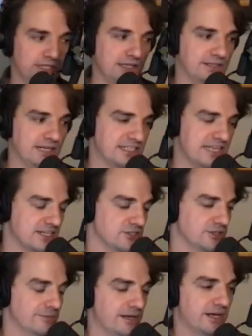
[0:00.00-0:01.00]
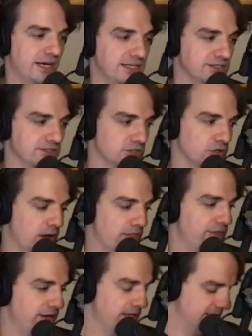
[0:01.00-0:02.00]
uh, transaction demarcation. So
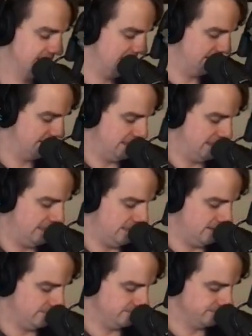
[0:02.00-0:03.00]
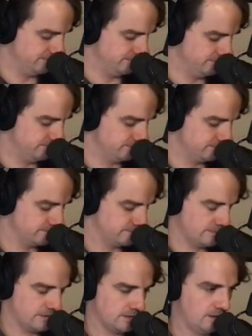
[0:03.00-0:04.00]
one thing is that um,
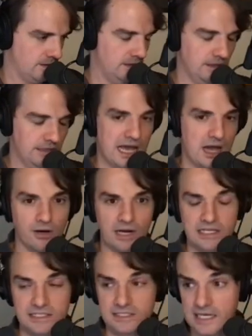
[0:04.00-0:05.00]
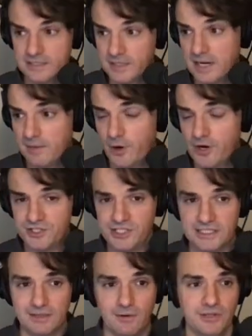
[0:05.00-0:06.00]
now Grails has become more
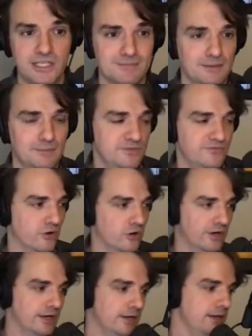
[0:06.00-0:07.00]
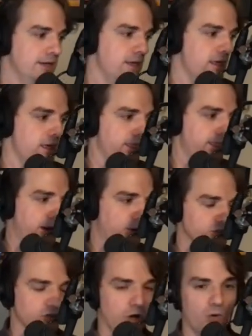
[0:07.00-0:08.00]
strict about this, but before there
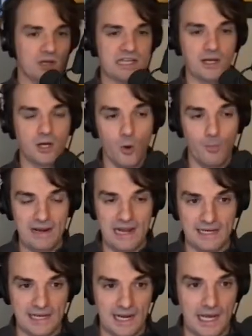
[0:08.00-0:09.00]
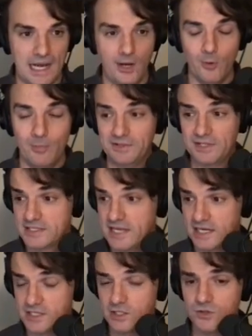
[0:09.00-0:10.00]
was always like open, like a, an open
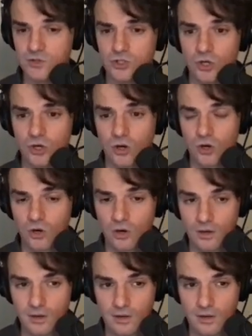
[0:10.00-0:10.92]
transaction. So